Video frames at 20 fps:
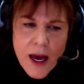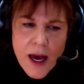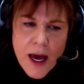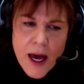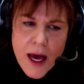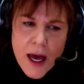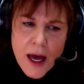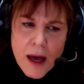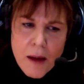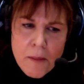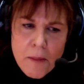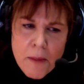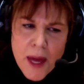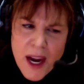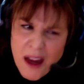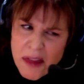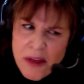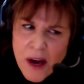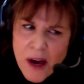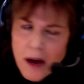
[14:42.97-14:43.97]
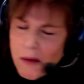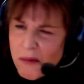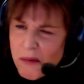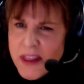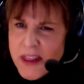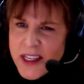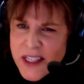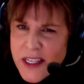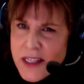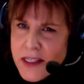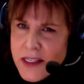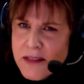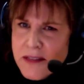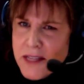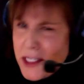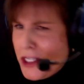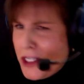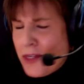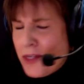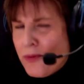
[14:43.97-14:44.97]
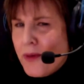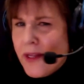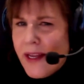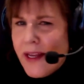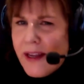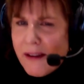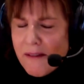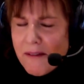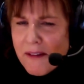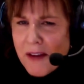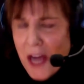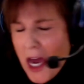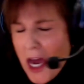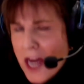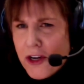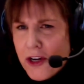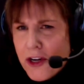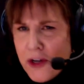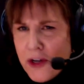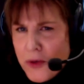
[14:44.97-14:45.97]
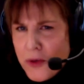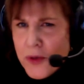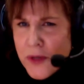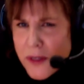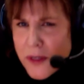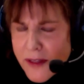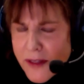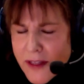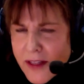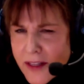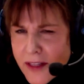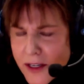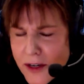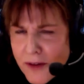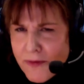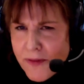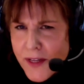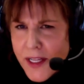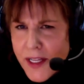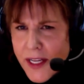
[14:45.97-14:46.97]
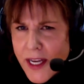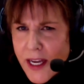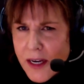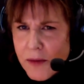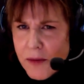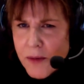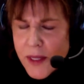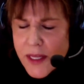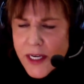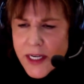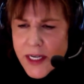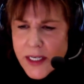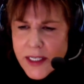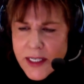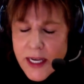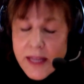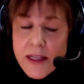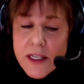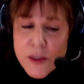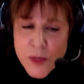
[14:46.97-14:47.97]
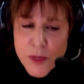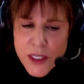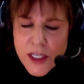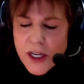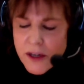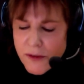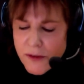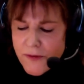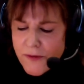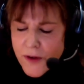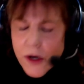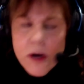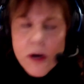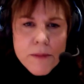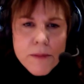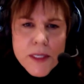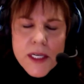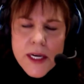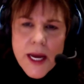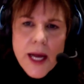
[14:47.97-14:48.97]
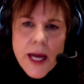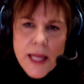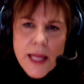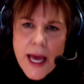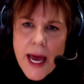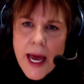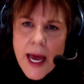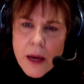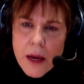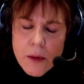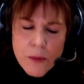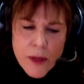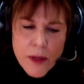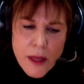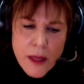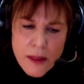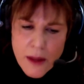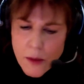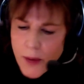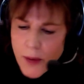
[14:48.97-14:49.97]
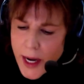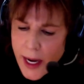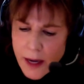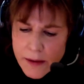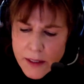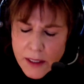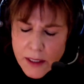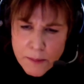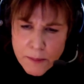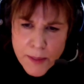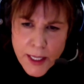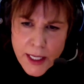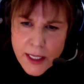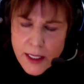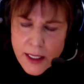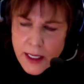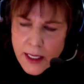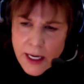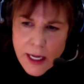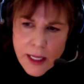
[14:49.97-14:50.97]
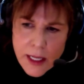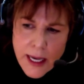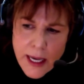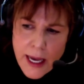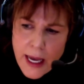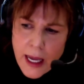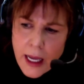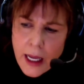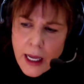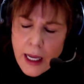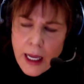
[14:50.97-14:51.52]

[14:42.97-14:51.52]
And I thought, well, this is really kind of cool that they're affiliated with this. And this was confirmed in LA when they went out and competed in LA.